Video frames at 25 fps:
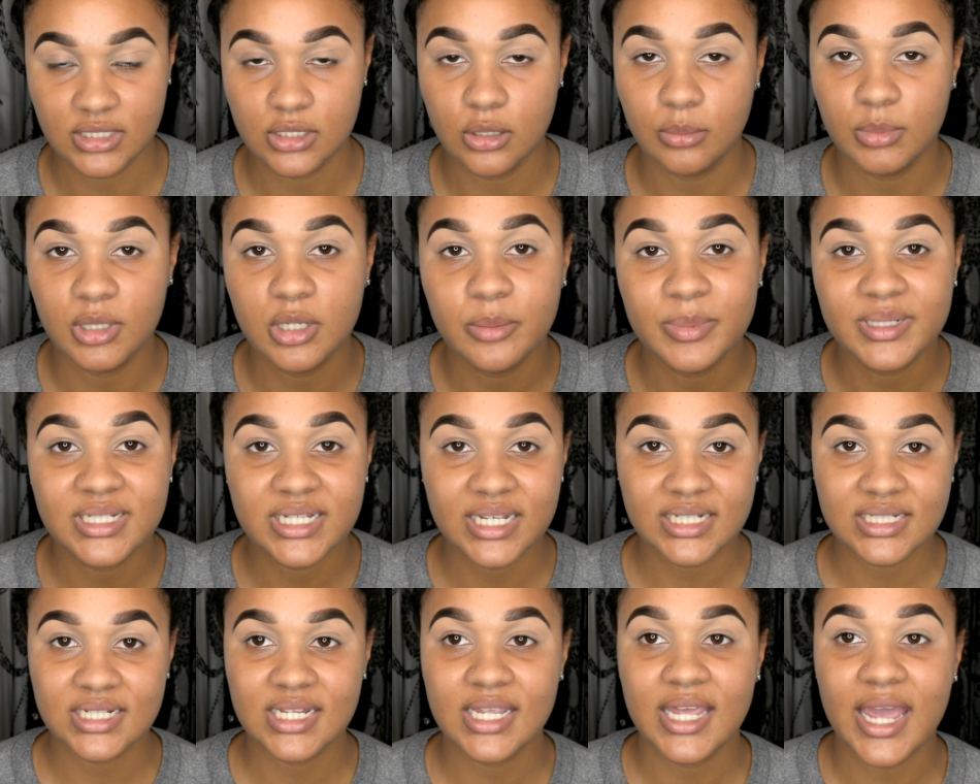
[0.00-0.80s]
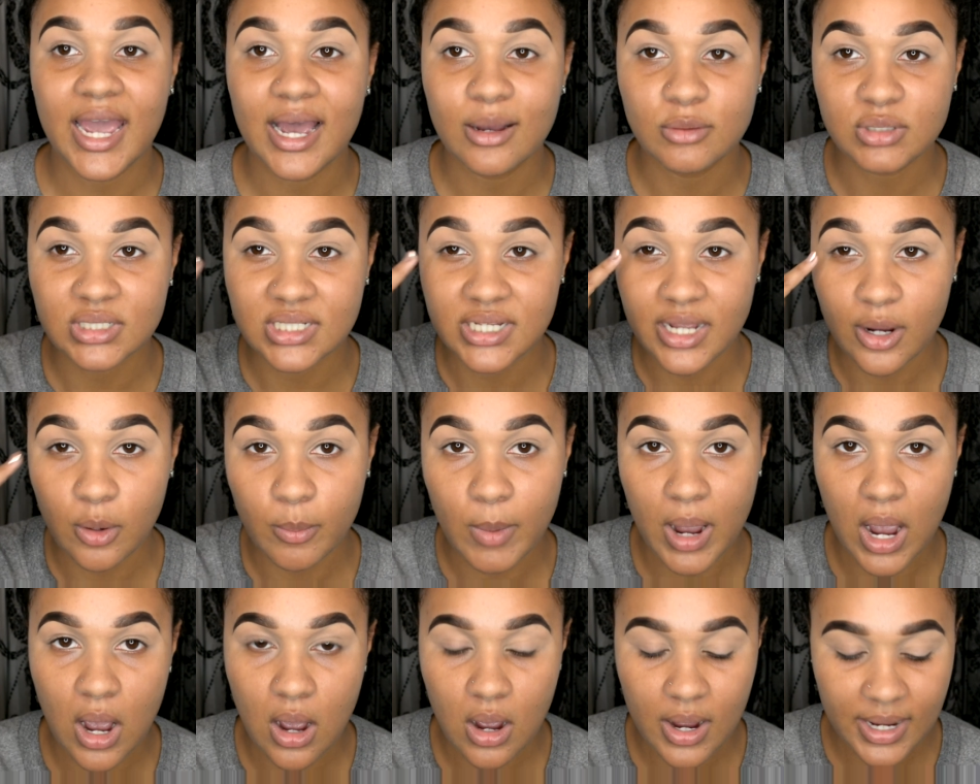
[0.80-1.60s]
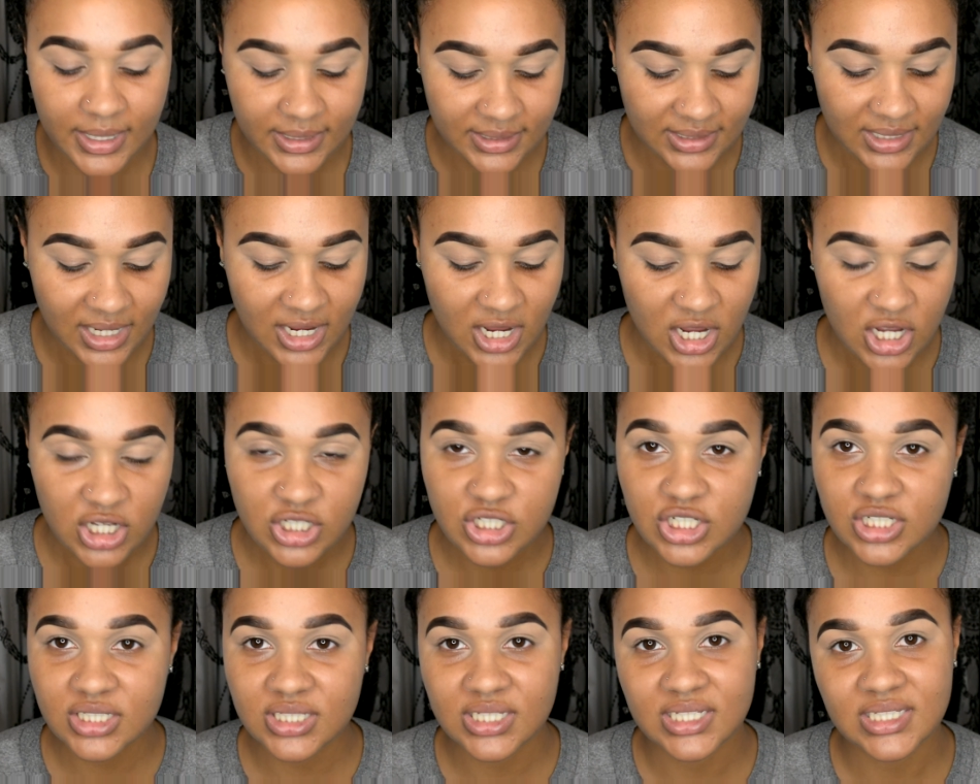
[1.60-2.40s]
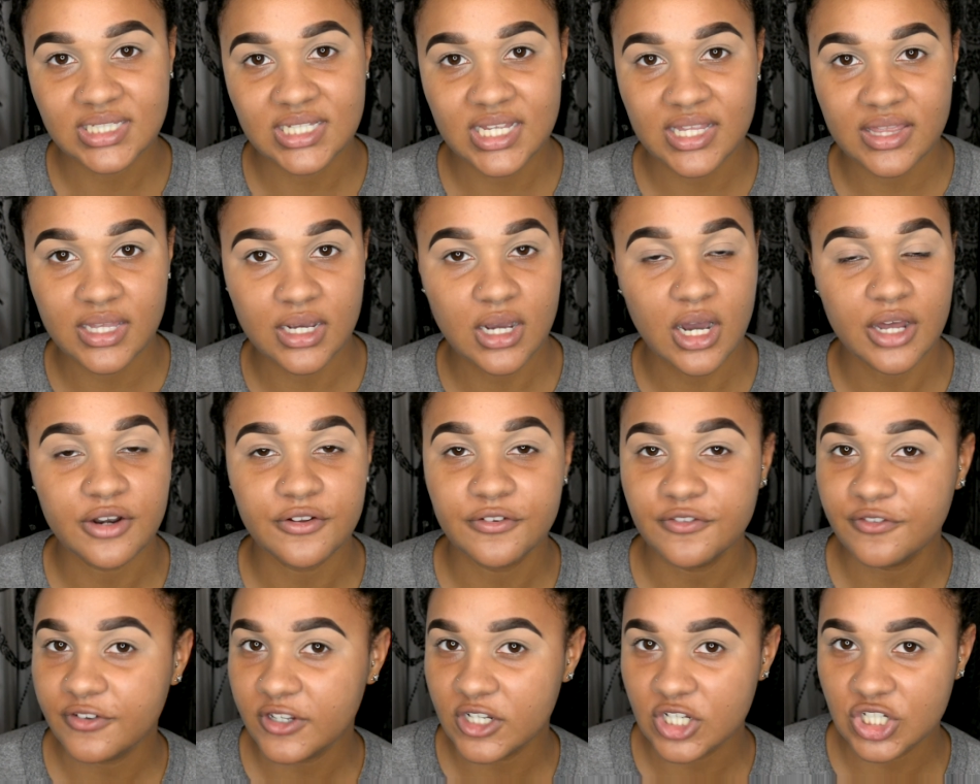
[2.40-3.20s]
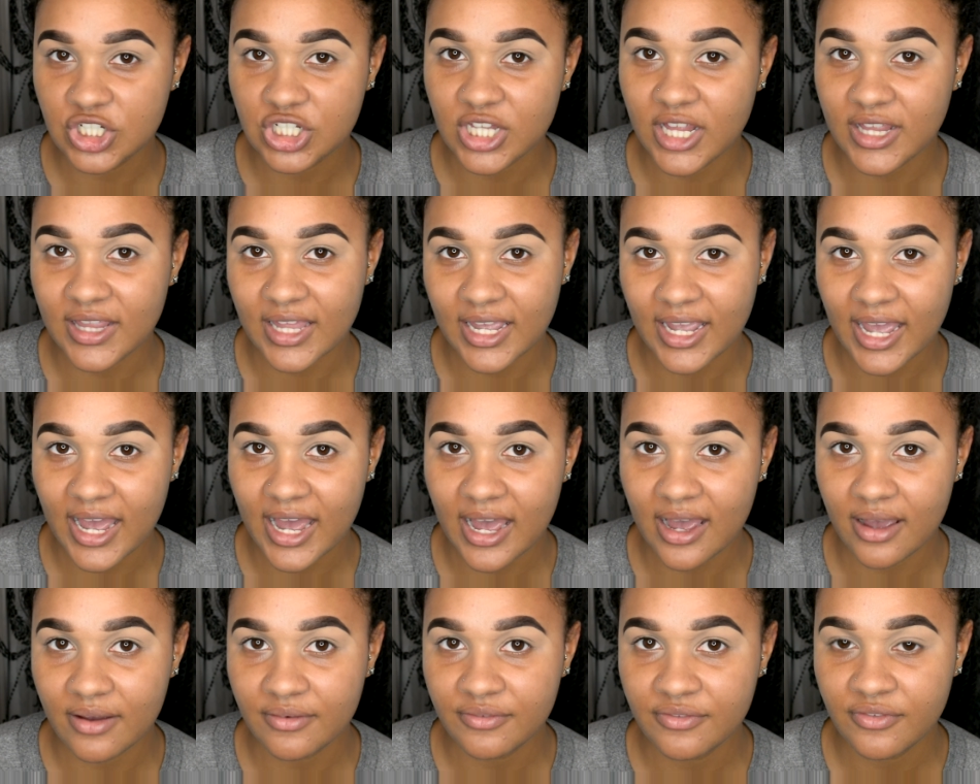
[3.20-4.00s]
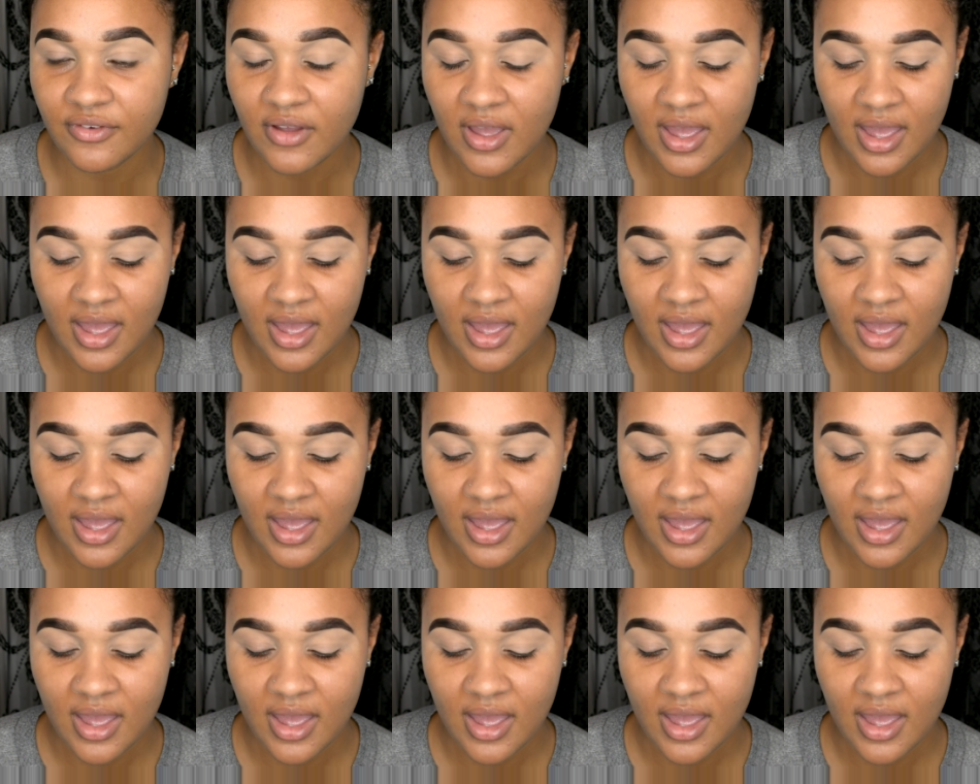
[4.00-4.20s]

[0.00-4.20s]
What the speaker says: so I'm going to be testing it out today on my eyes just to see the kind of finish that they have